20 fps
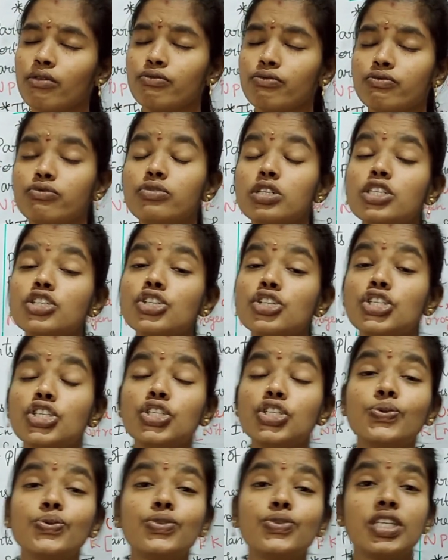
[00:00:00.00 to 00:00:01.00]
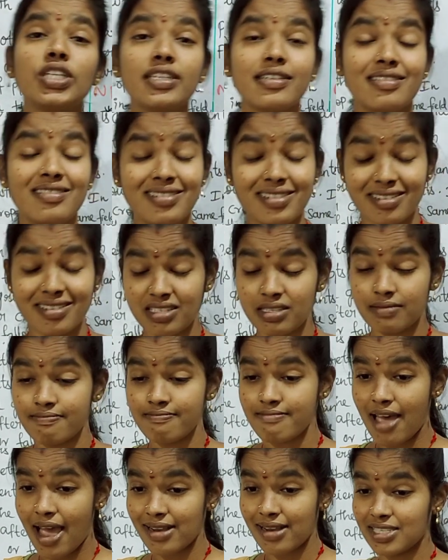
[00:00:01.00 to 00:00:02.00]
Which nutrient is
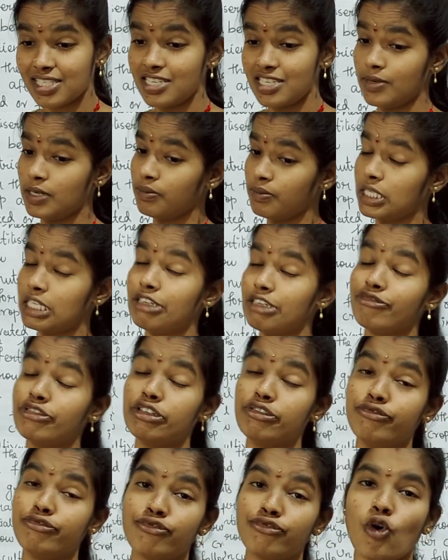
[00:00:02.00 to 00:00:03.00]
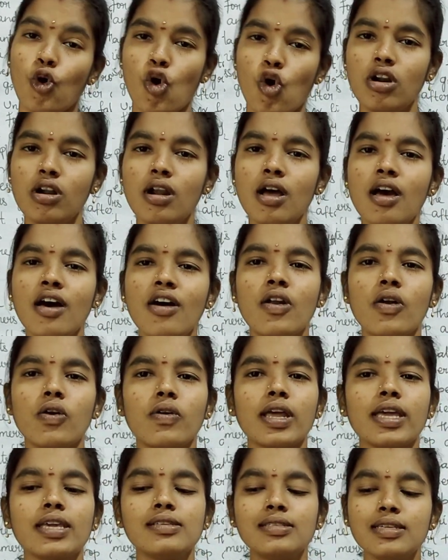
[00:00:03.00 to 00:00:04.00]
maximum given for
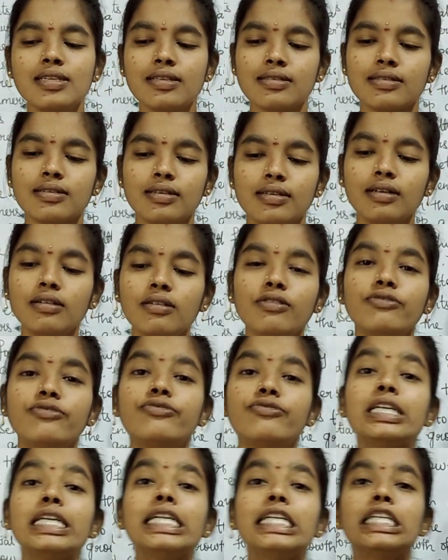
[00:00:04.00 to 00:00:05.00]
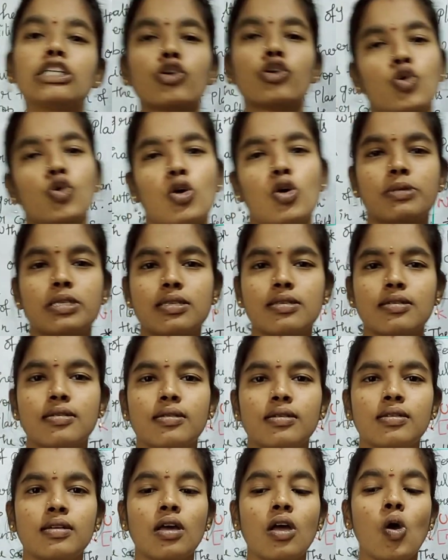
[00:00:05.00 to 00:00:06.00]
raising the field crops?
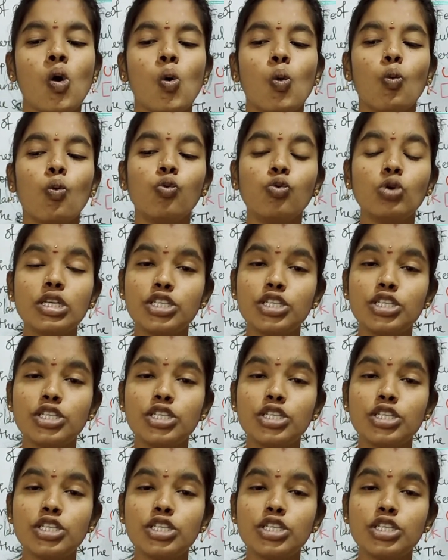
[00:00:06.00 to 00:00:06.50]
Which